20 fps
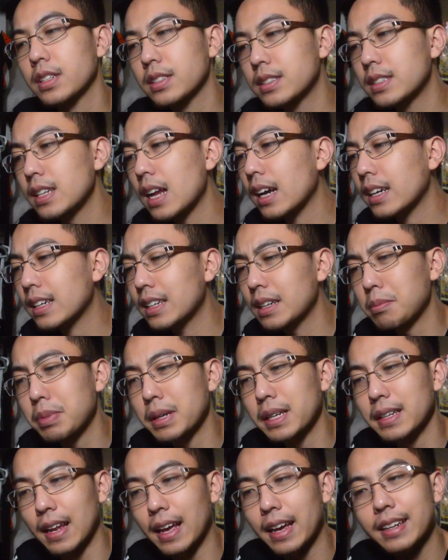It's not gonna
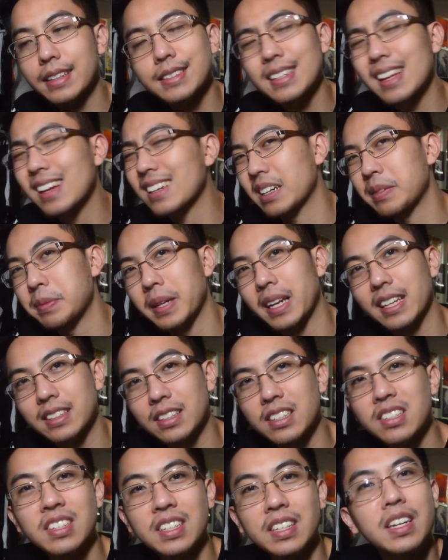be like the
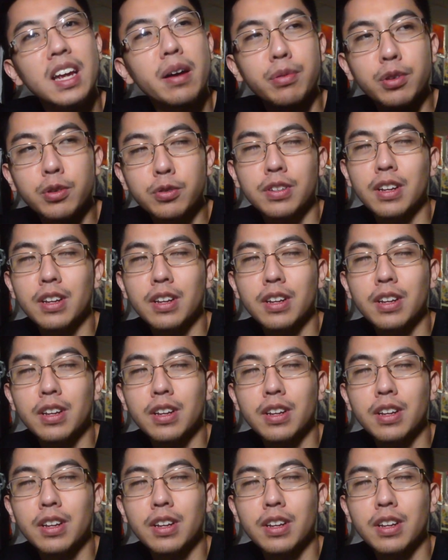CW.